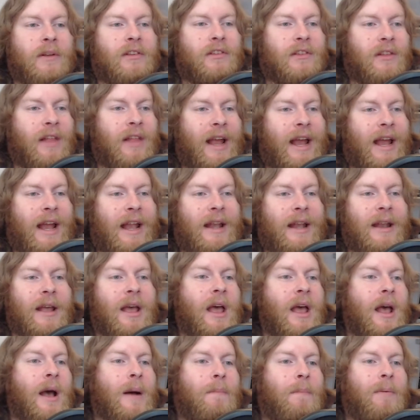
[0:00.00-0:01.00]
Lane.
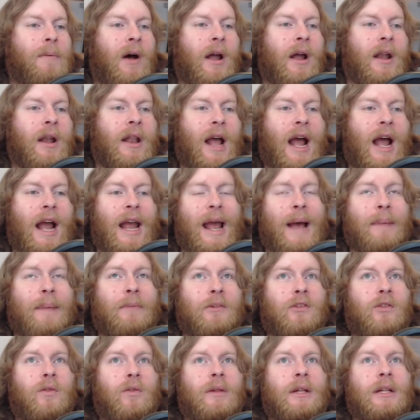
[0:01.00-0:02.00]
But I
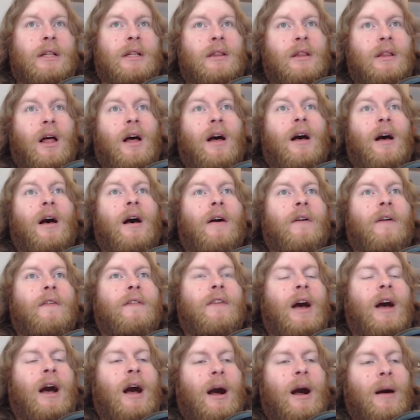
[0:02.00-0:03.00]
absolutely love.
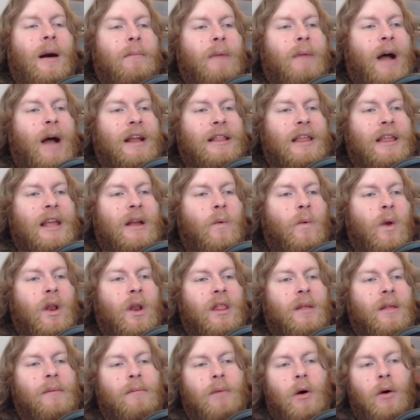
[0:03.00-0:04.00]
Um, I think one
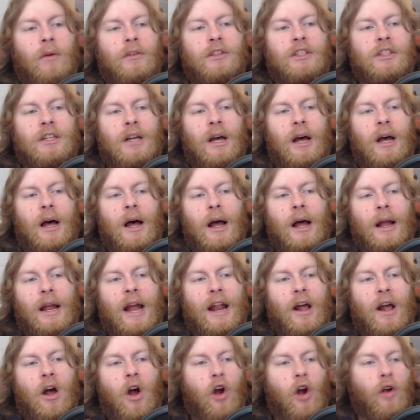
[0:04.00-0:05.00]
of the most uh,
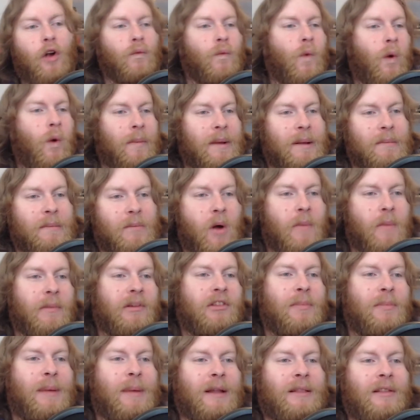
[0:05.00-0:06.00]
kind of heartwarming
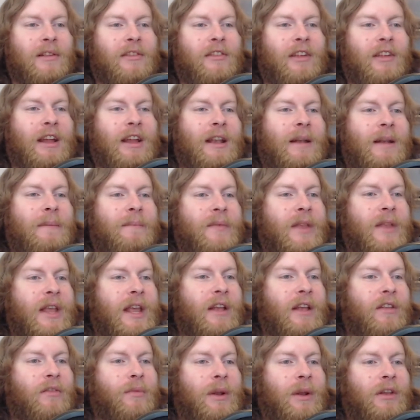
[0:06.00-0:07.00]
moments about the scene
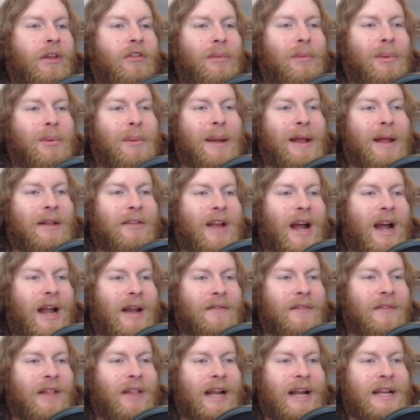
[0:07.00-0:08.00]
is when Superman's kind
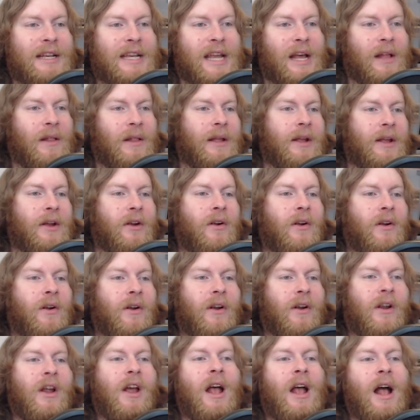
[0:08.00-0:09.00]
of like telling
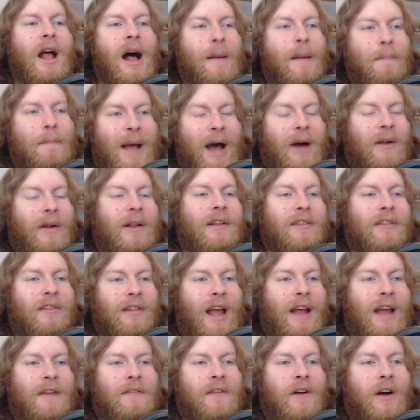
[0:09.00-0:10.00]
her about his
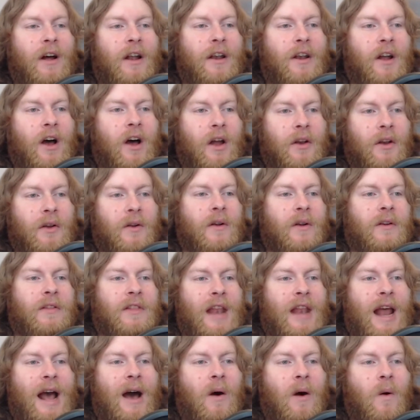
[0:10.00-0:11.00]
life on on Earth
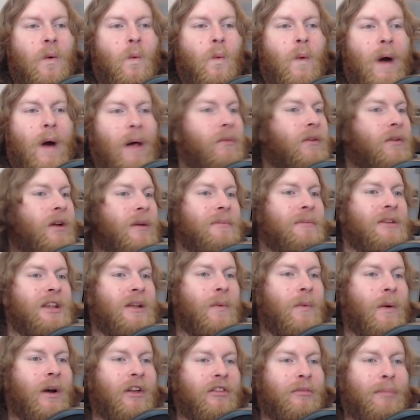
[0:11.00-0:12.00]
and how welcomed he
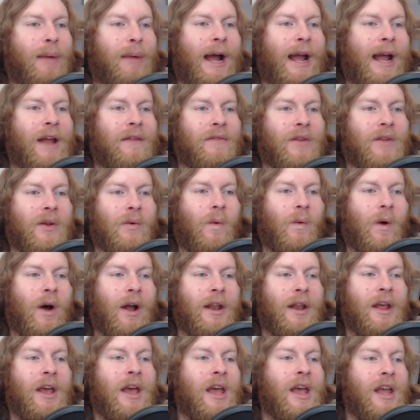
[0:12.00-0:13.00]
was by
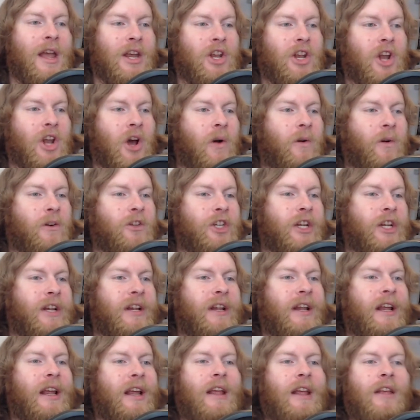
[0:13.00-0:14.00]
everyone. You know,
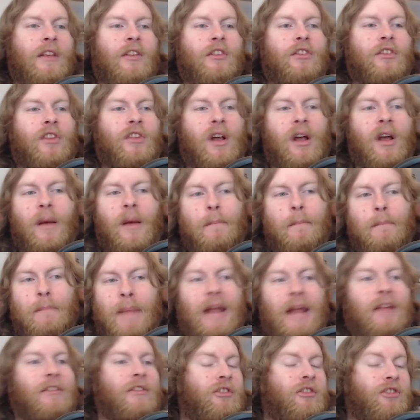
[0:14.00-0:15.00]
she is
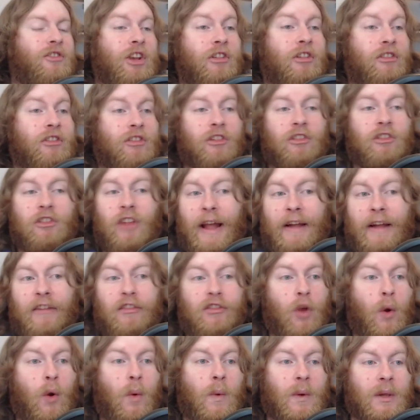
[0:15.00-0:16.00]
amazing. She's just like
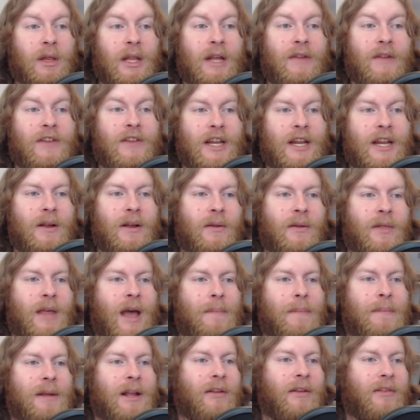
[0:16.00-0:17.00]
so relieved to hear
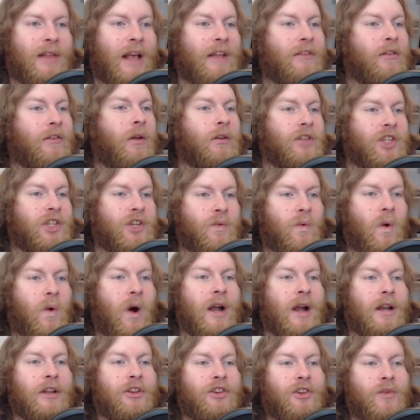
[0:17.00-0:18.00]
that because that's all she
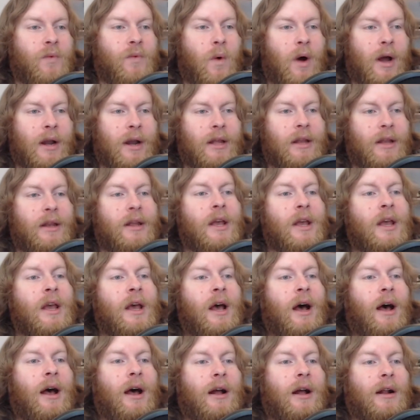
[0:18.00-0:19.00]
wanted. She wanted
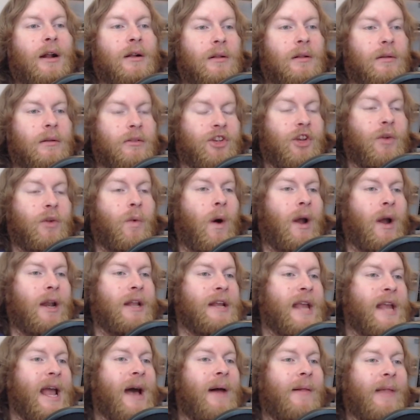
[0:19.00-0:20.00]
uh, she
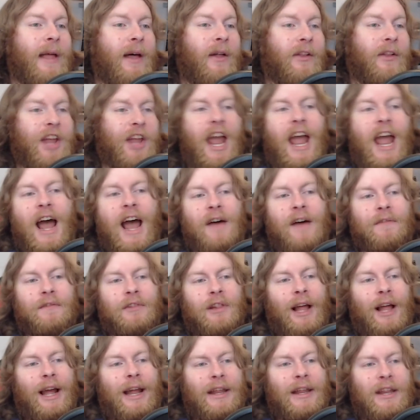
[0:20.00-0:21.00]
wanted Kal El to have
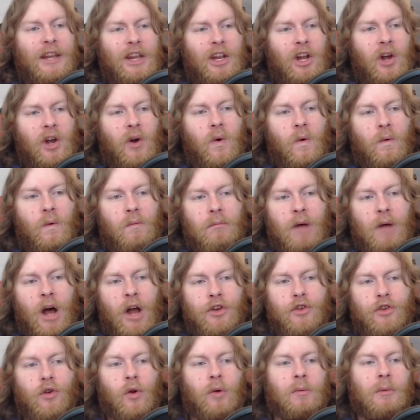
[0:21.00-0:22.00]
like you know a
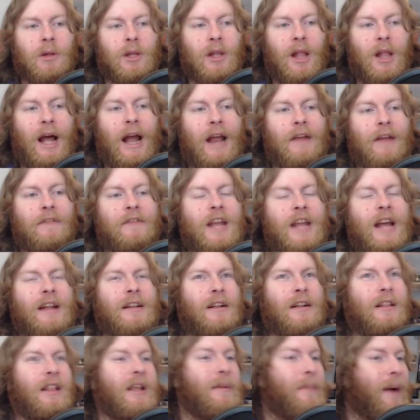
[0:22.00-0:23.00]
normal life,
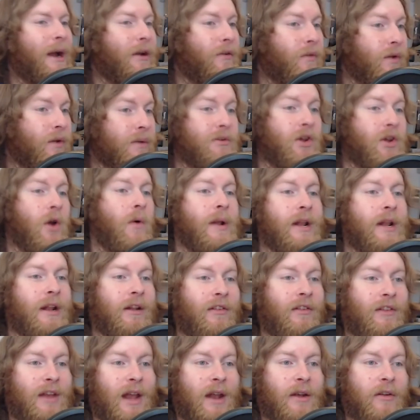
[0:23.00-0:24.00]
technically by Kryptonian
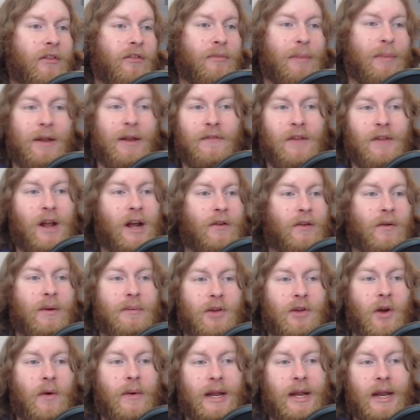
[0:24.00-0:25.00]
standards, but if not
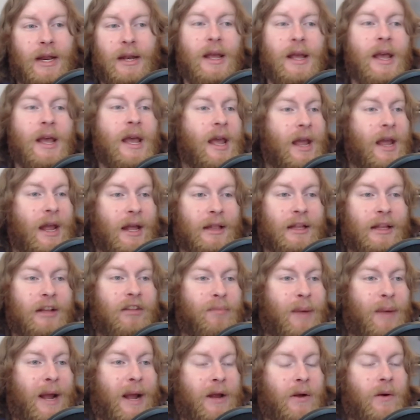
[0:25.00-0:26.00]
Kryptonian, at
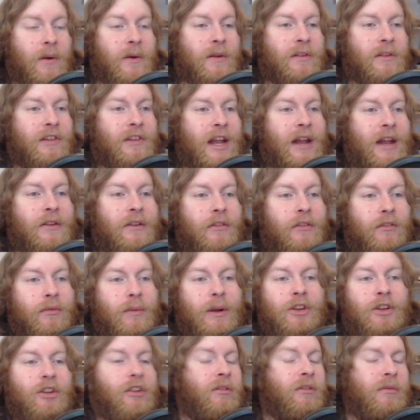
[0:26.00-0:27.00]
least by Earth standards,
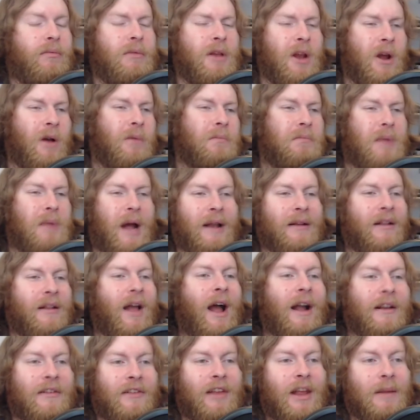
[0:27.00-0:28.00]
which is you know I'd,
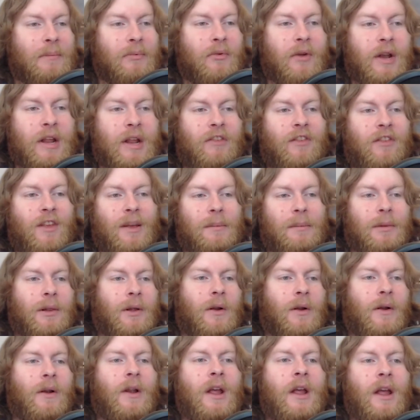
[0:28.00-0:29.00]
I'd say pretty
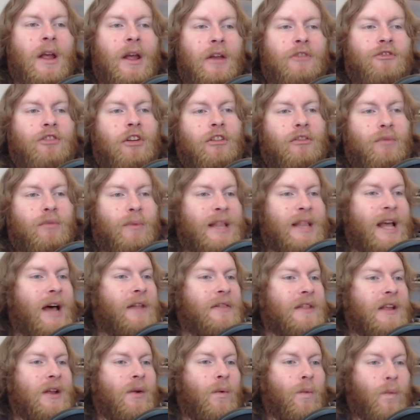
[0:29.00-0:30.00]
similar, just without
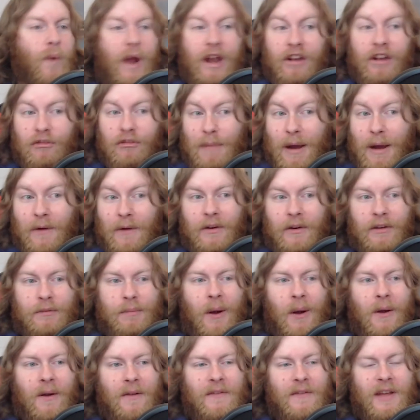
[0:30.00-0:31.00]
the arranged marriage
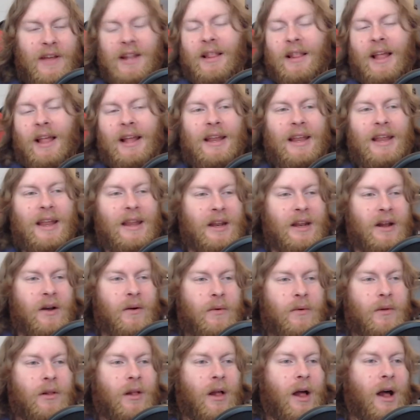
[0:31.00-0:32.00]
part of it. Like you know,
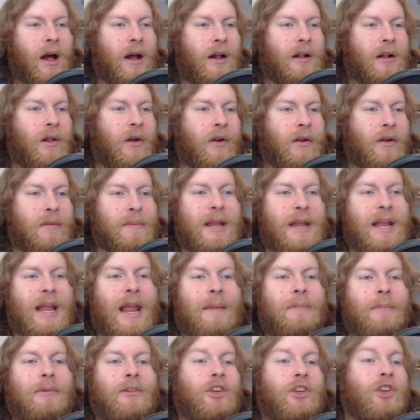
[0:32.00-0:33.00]
uh, Clark being
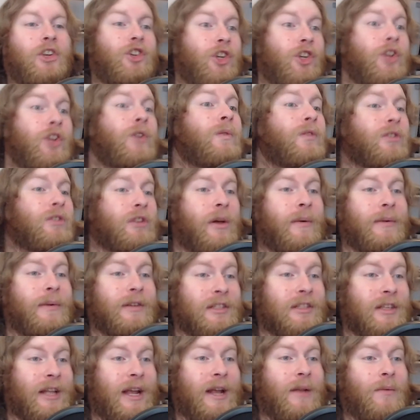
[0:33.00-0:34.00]
able to choose
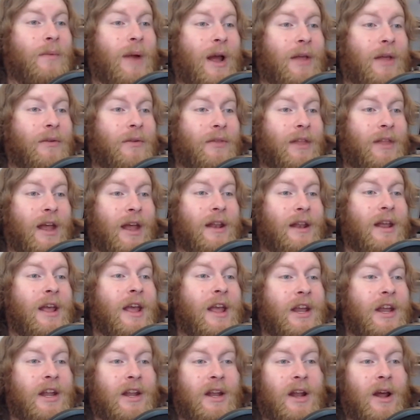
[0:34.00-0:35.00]
Lois Lane rather than,
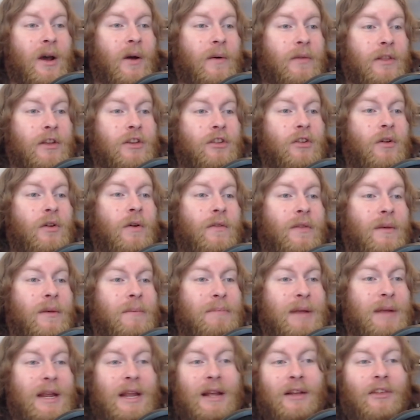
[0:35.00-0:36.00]
you know, the two of them
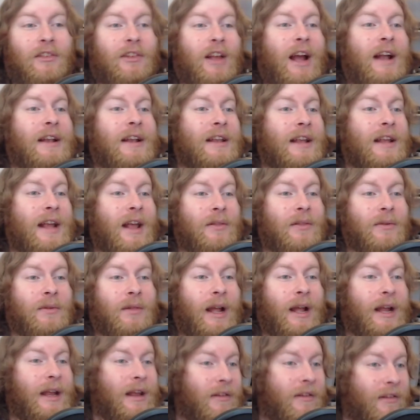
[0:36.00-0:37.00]
being assigned together
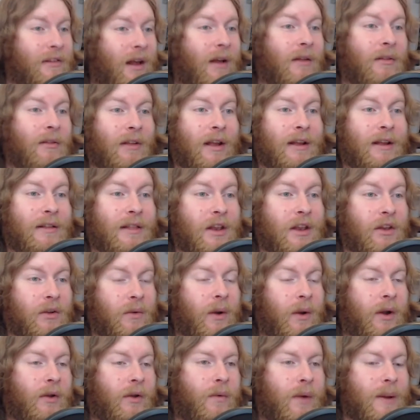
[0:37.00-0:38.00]
like it sounds like they do
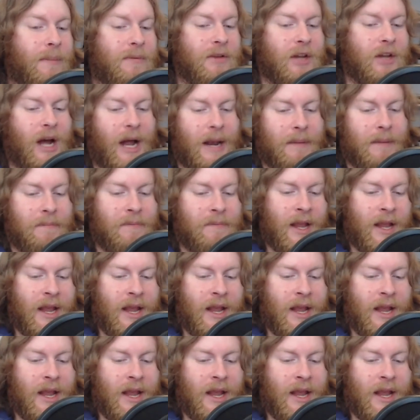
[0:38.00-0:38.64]
on Krypton.